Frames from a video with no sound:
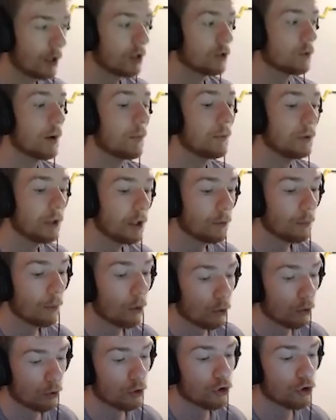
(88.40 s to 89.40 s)
That's why we need
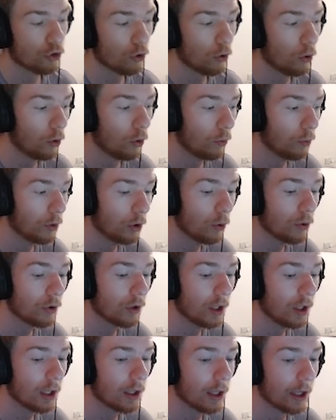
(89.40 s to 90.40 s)
more control. We don't
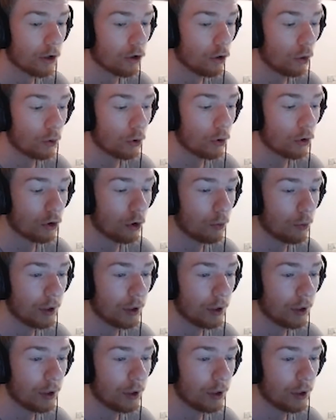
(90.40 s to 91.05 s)
need like go, go, go.